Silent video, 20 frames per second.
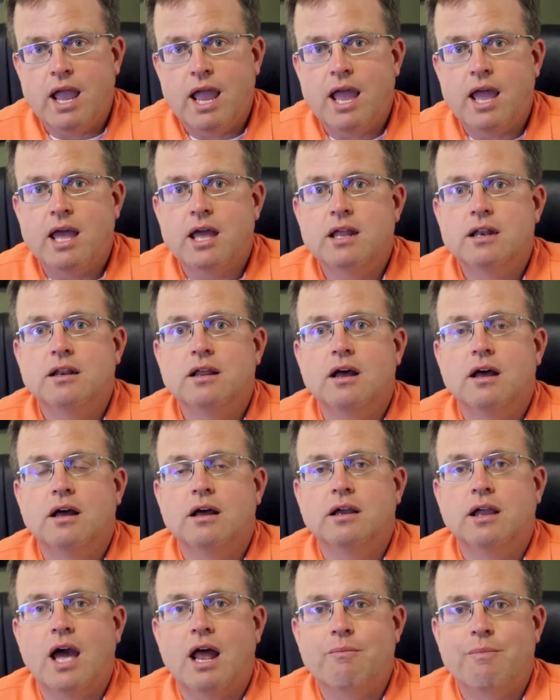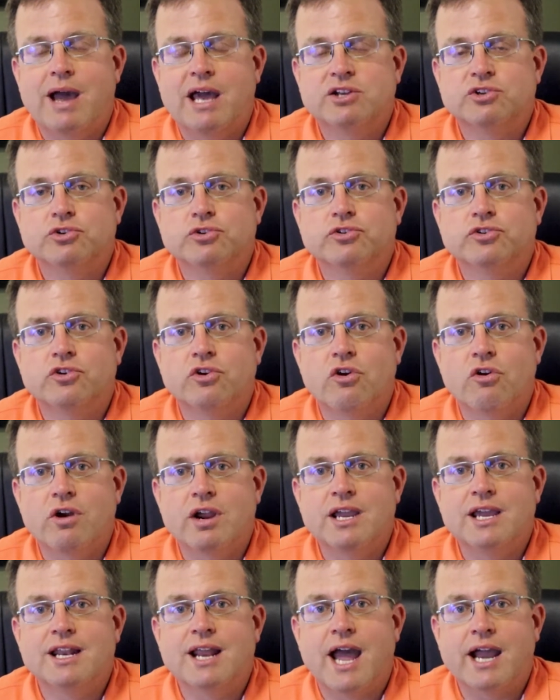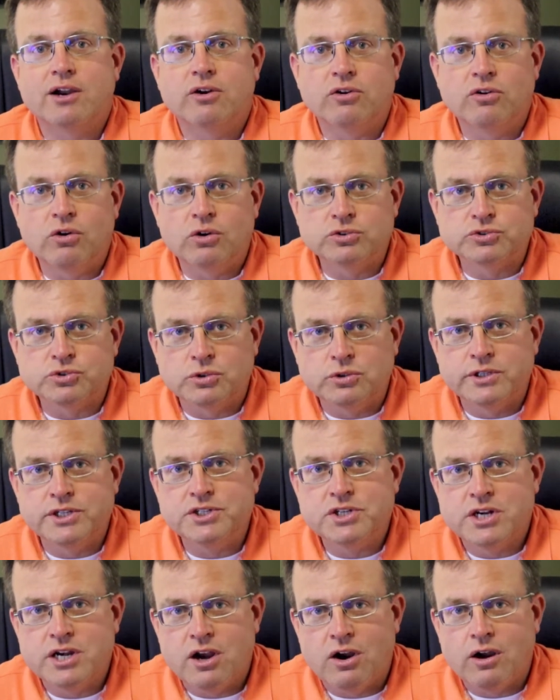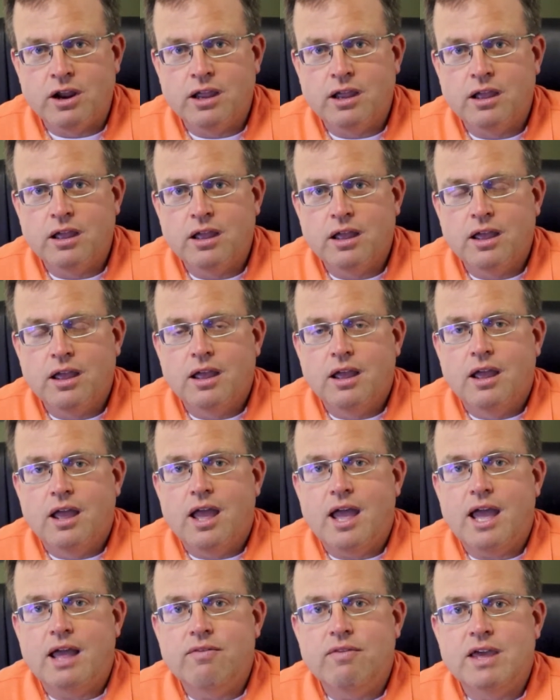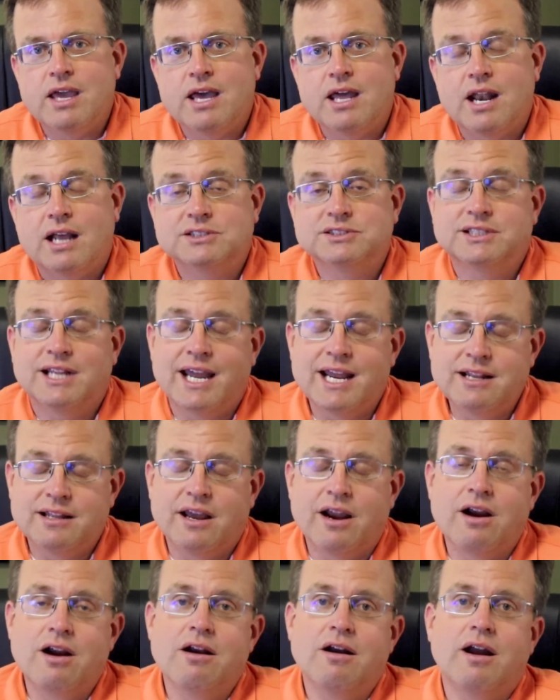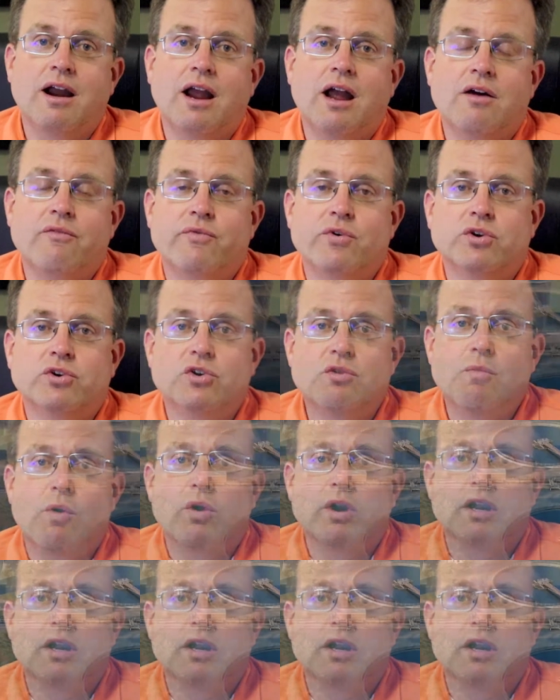and got a bachelor's degree in agricultural engineering. And then I stayed there for 2 more